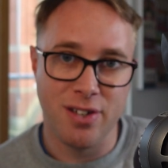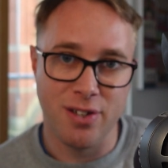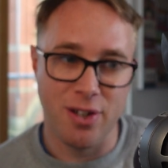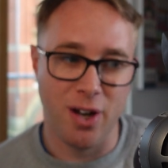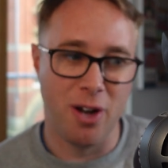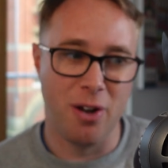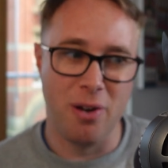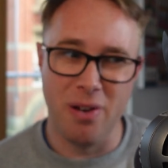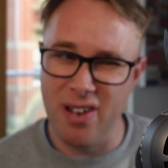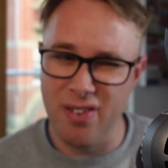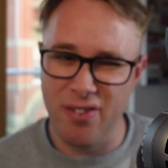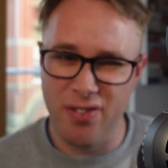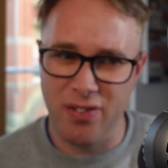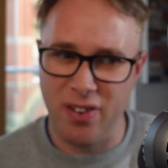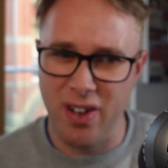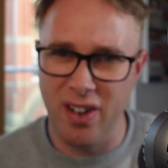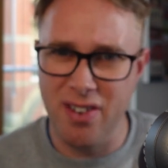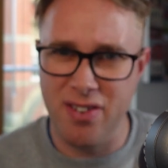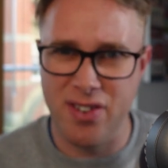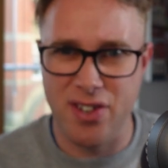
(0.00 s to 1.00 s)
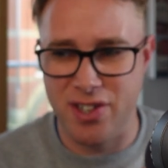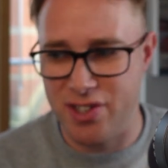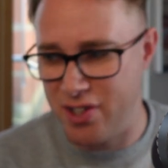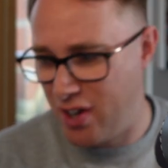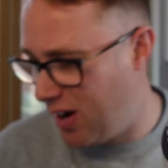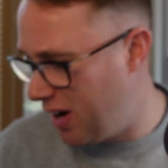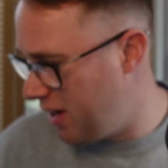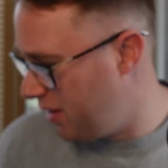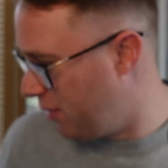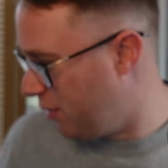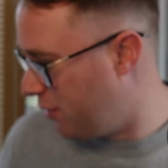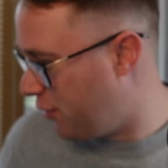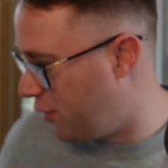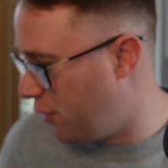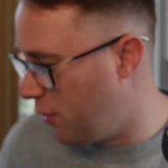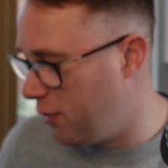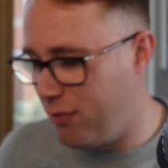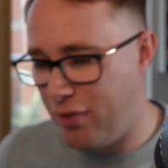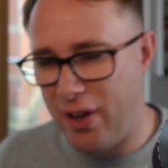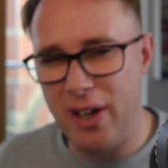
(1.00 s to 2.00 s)
So if kind of style and
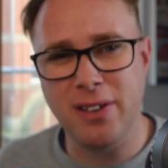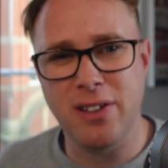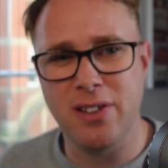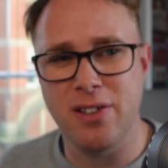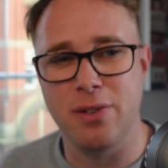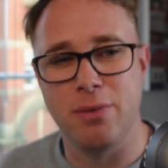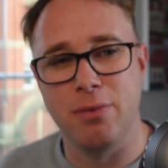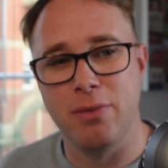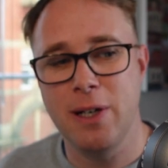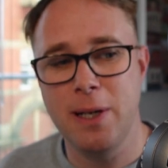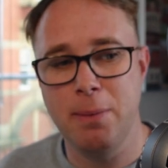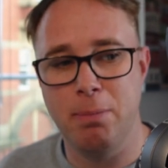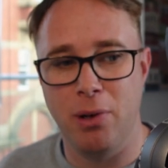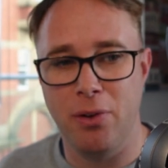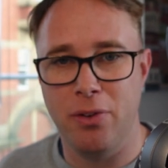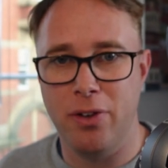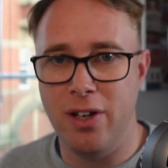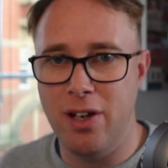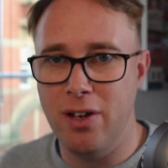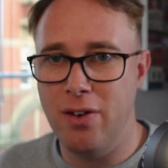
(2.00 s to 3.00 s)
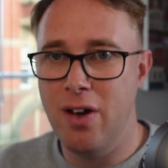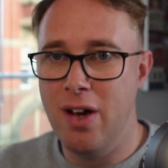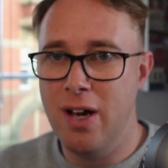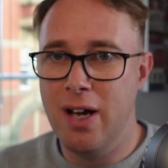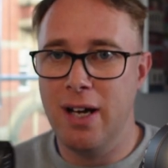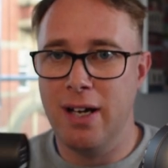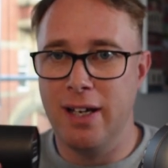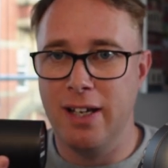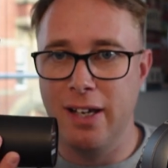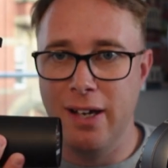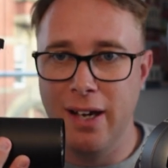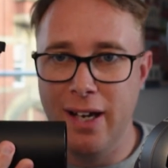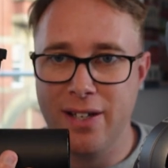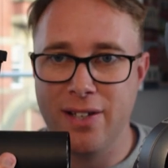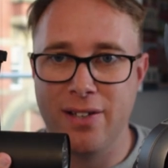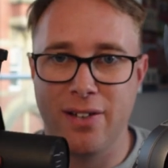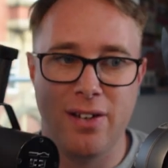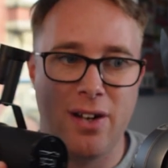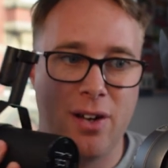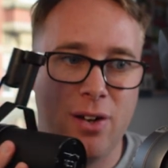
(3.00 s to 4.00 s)
form factor doesn't really bother you,
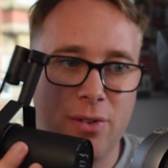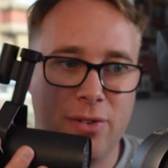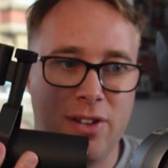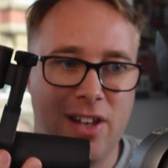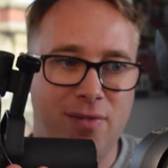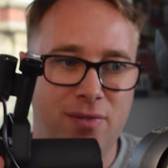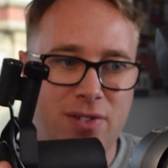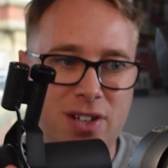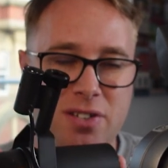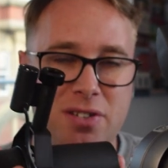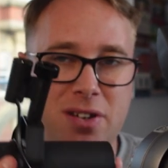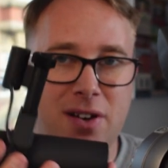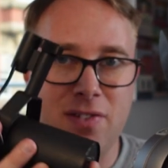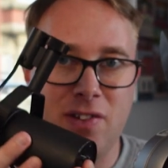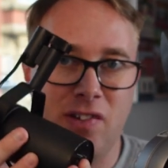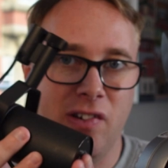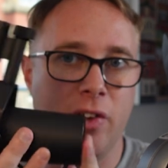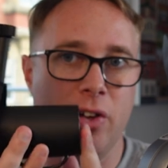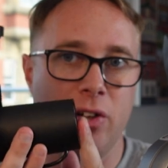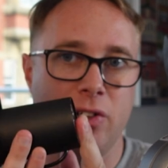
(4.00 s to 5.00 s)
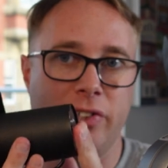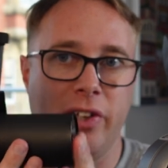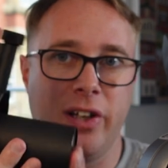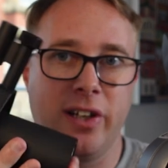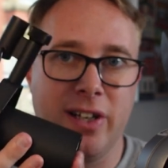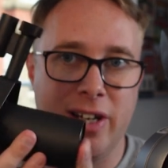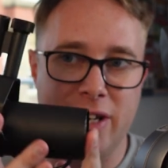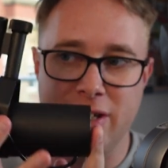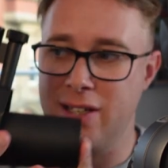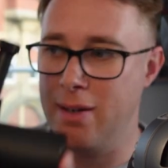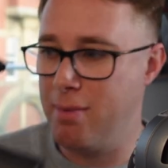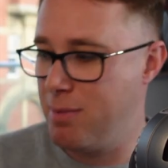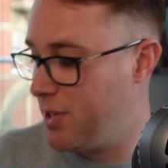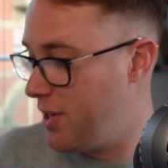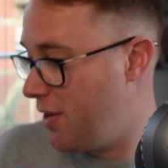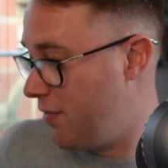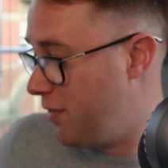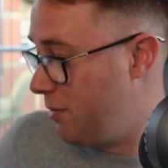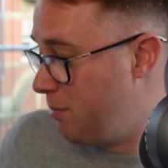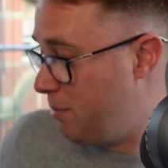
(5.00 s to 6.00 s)
yes, I know the MV7 looks like an
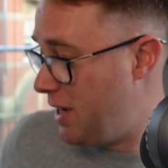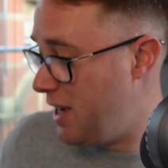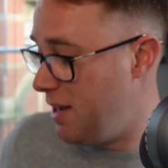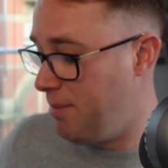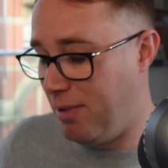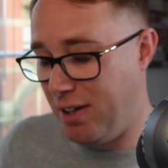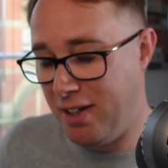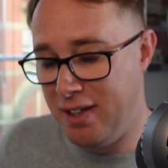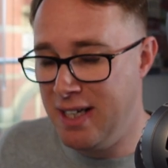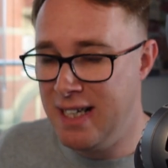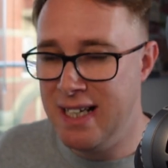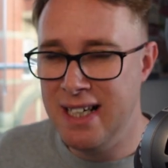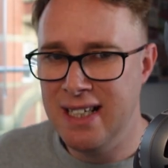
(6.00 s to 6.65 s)
SM7B, but